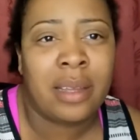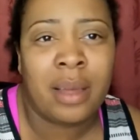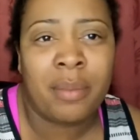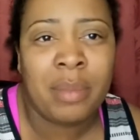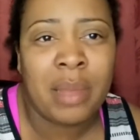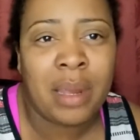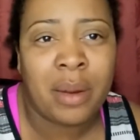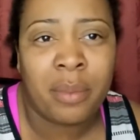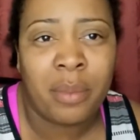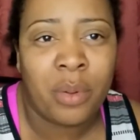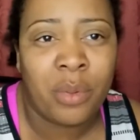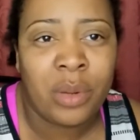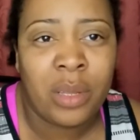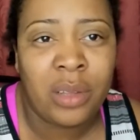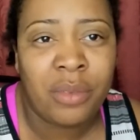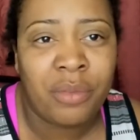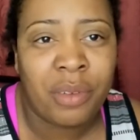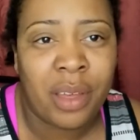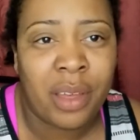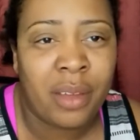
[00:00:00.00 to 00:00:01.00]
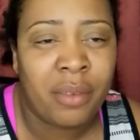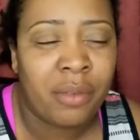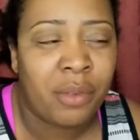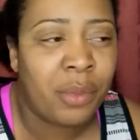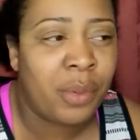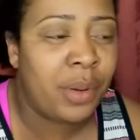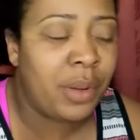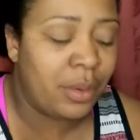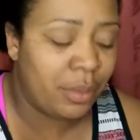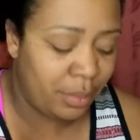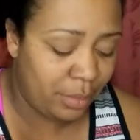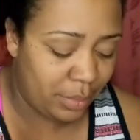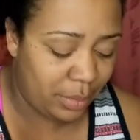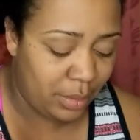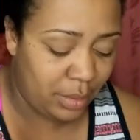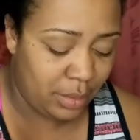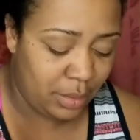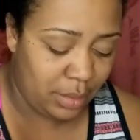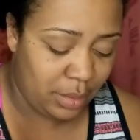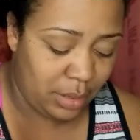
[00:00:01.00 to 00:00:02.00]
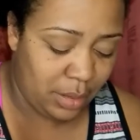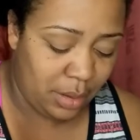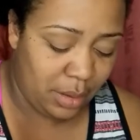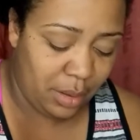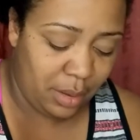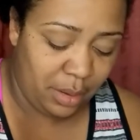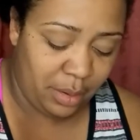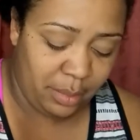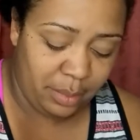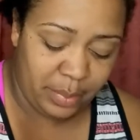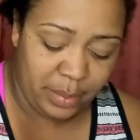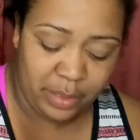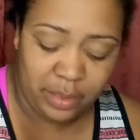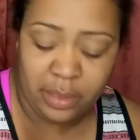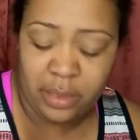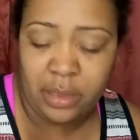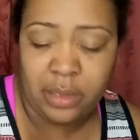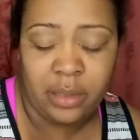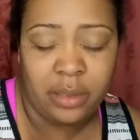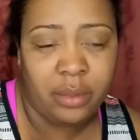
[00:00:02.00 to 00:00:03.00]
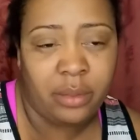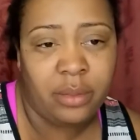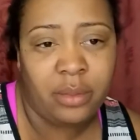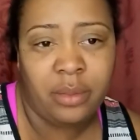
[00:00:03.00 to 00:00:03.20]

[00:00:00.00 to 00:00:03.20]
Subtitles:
I'm not a Monique fan for real. But